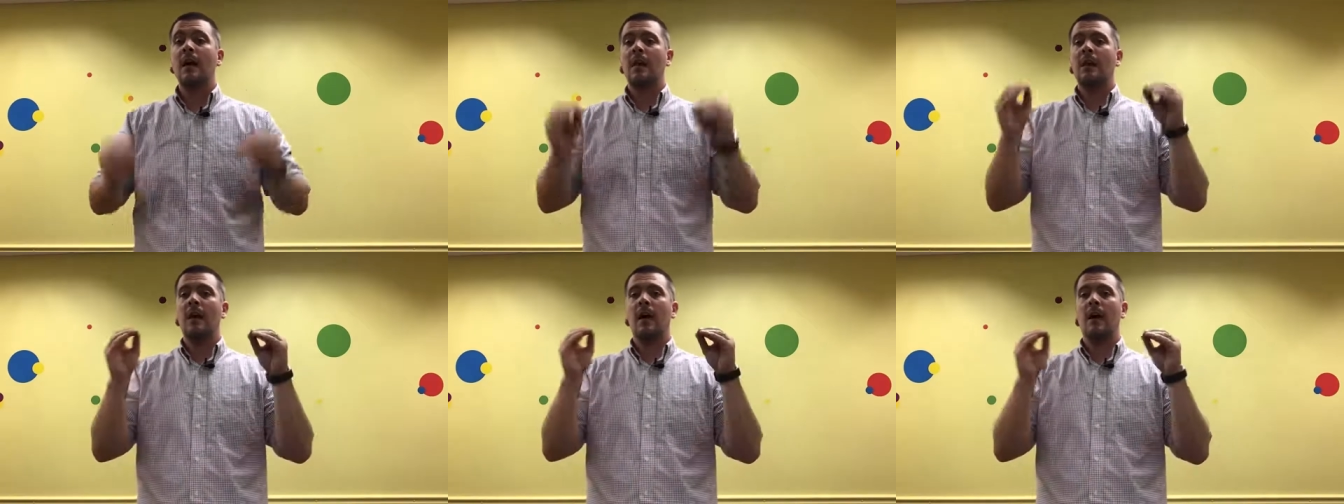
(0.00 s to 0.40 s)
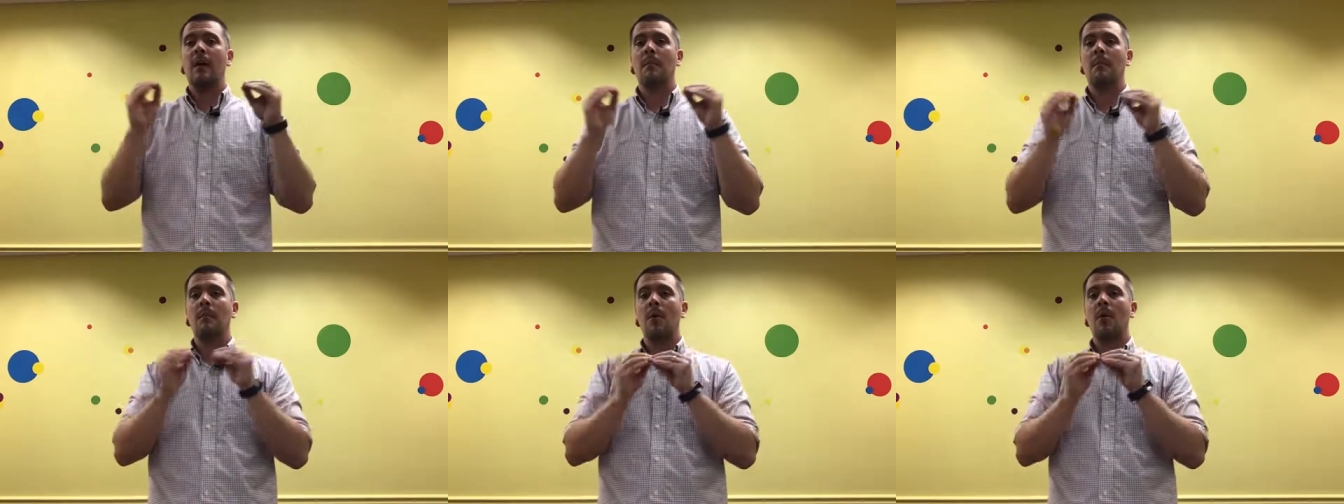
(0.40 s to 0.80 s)
The
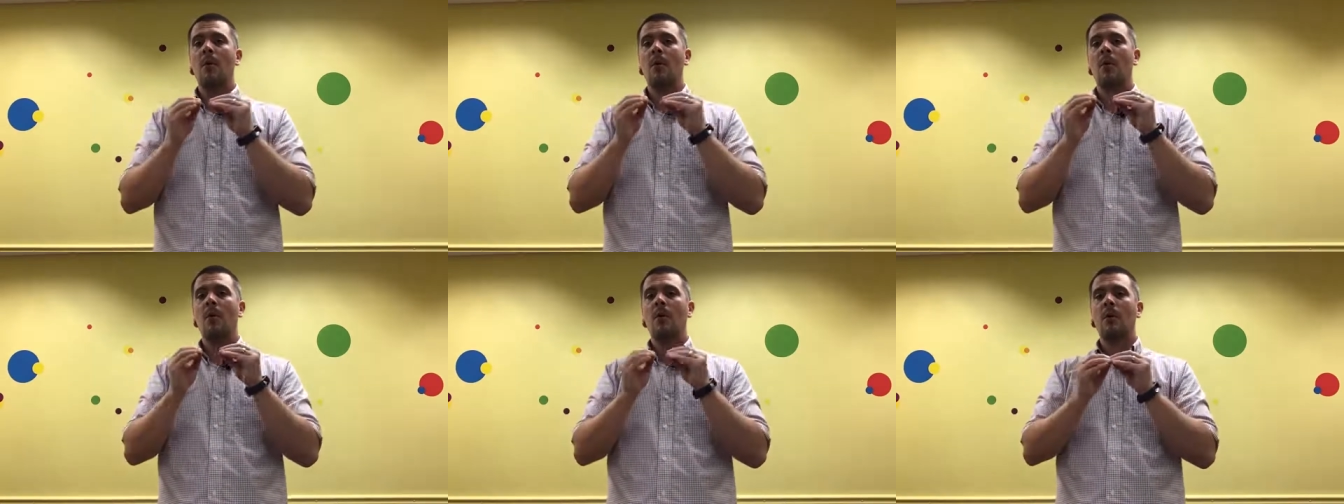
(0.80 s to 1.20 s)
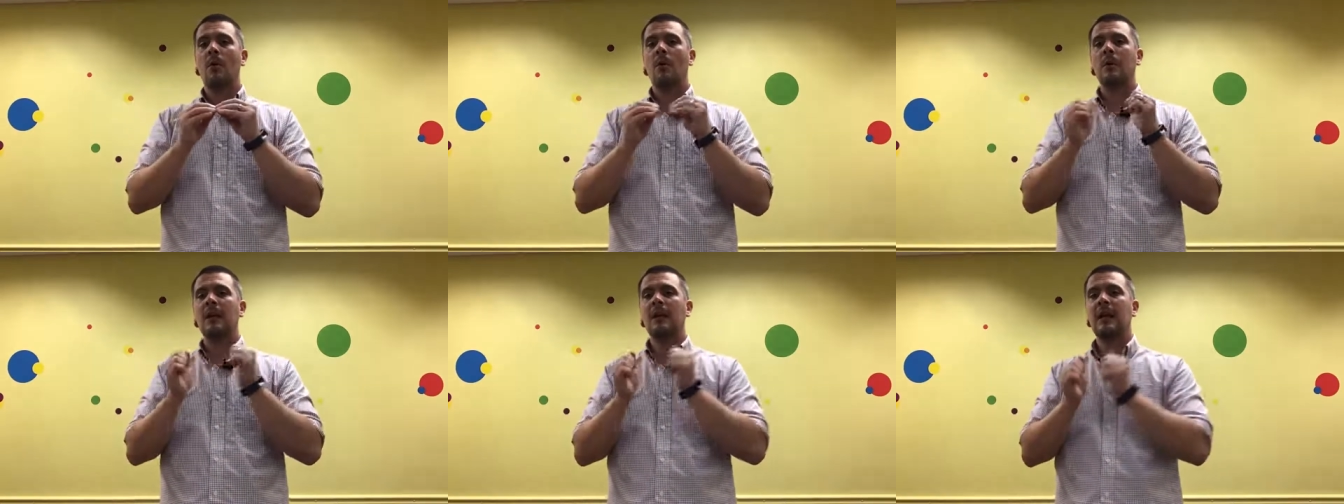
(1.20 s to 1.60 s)

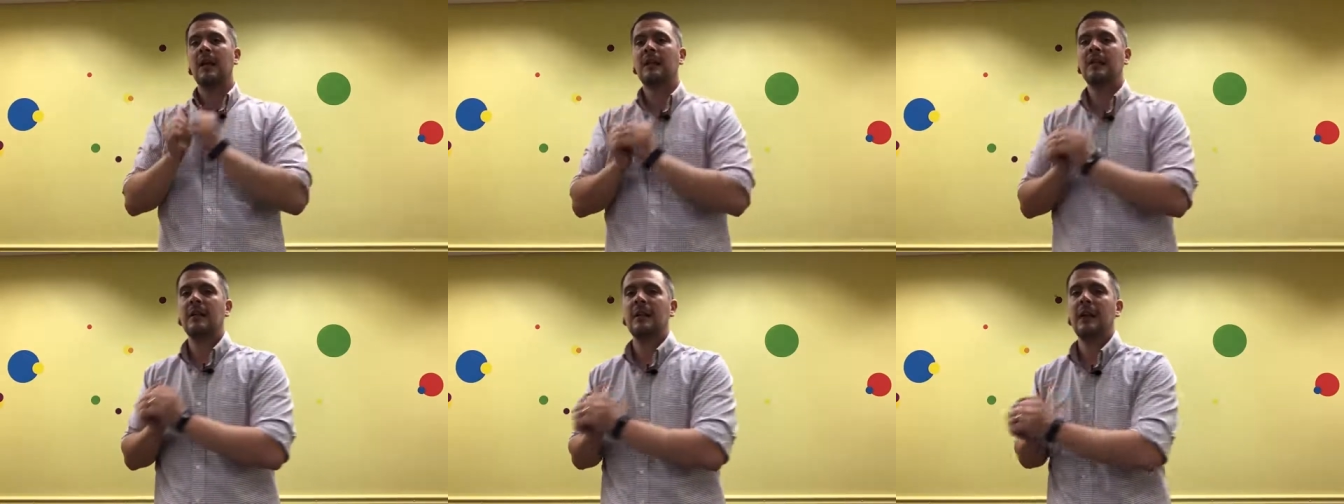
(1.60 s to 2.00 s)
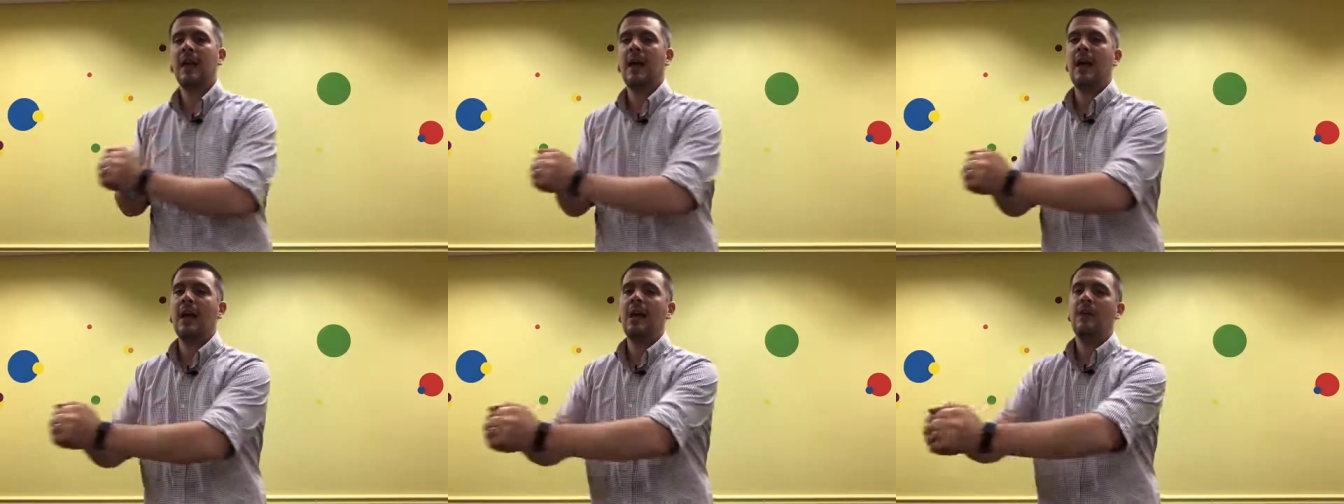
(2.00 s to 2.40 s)
more we get
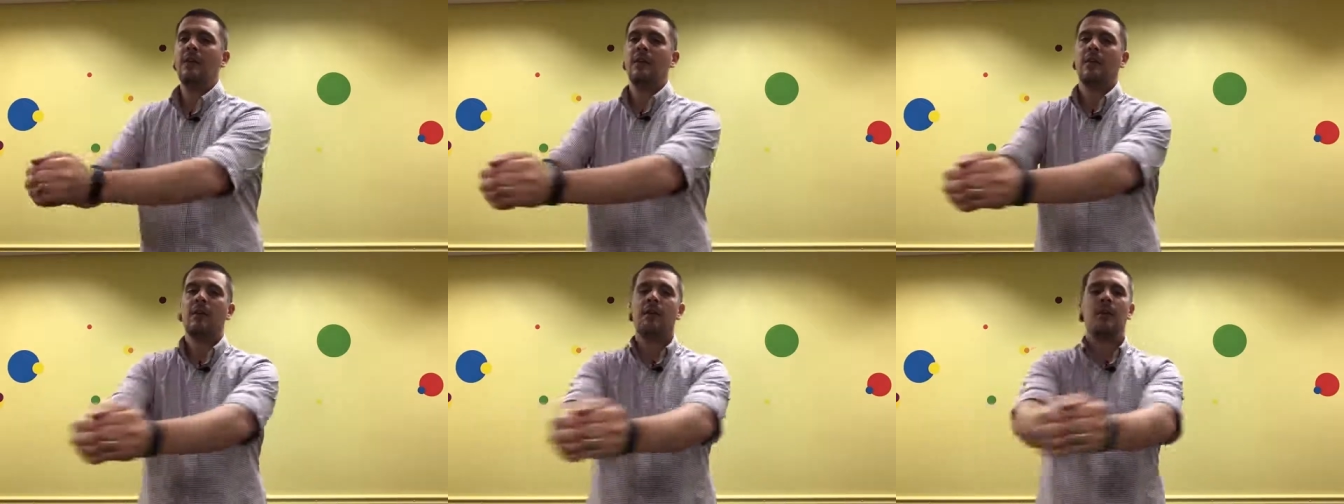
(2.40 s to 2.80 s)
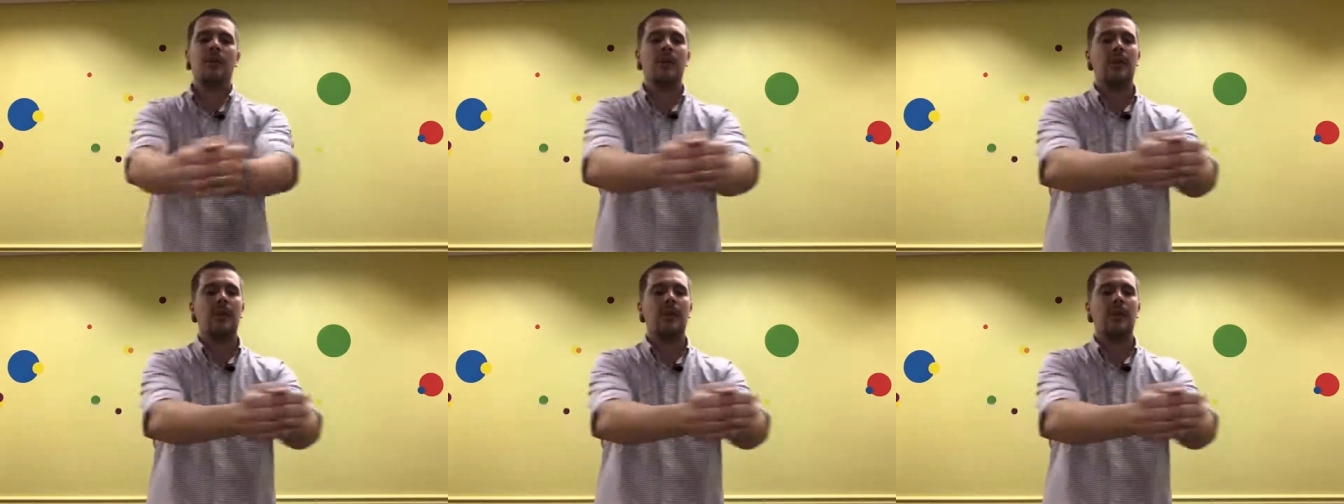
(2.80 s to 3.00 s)
together,